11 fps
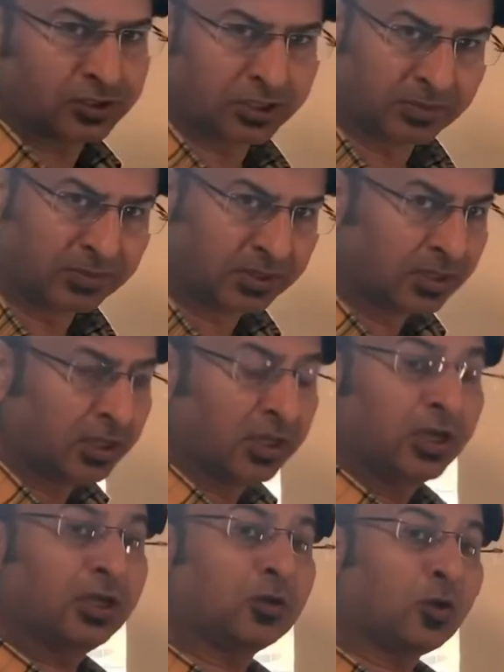GDP.
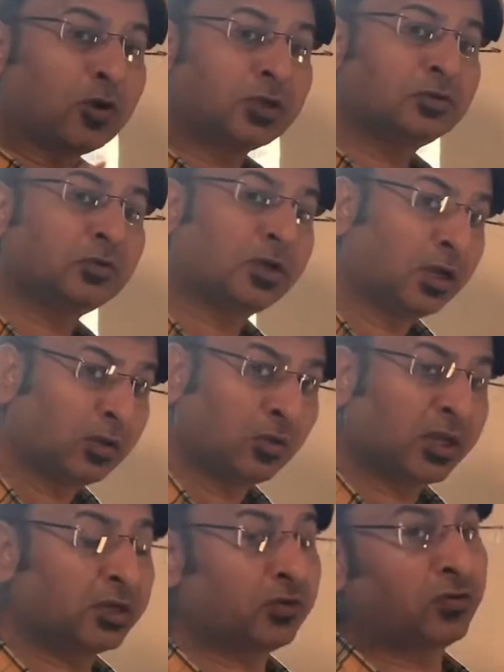In order to
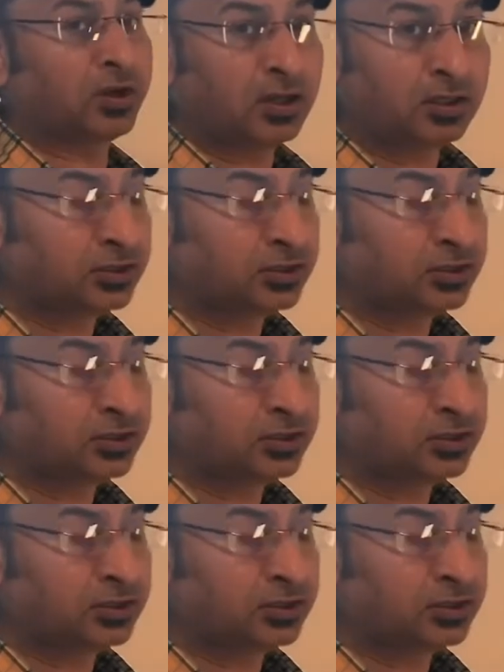calculate real